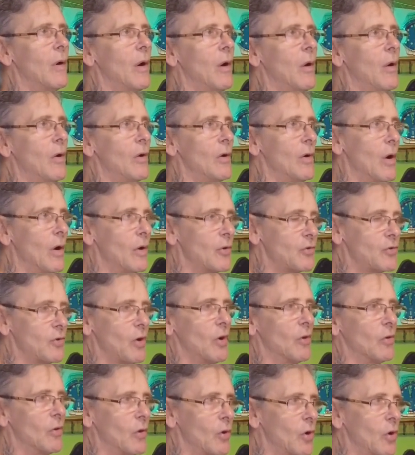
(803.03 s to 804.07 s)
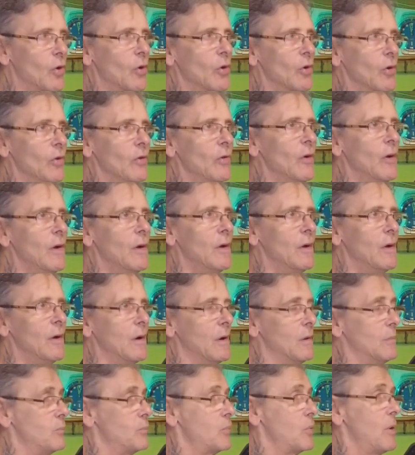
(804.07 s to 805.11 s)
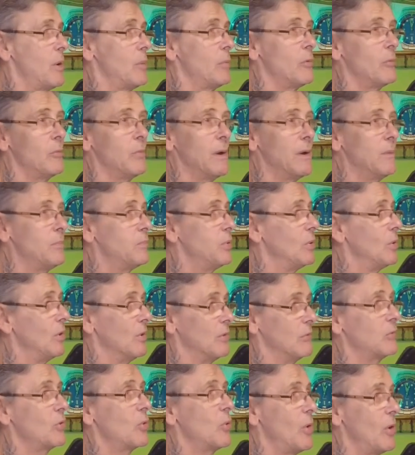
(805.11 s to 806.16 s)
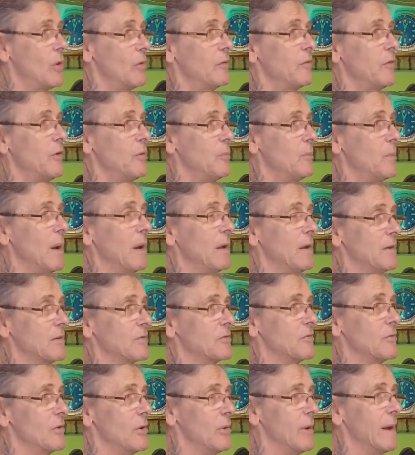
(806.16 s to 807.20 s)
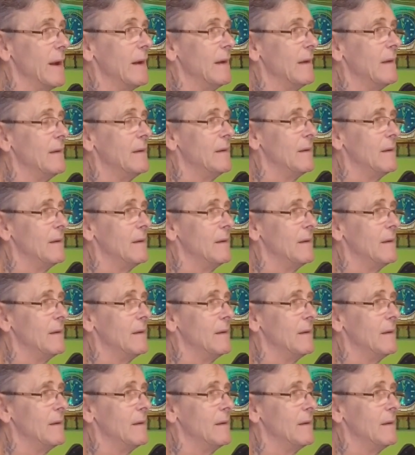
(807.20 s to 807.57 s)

I shot the gun and probably put quite a few pellets through it,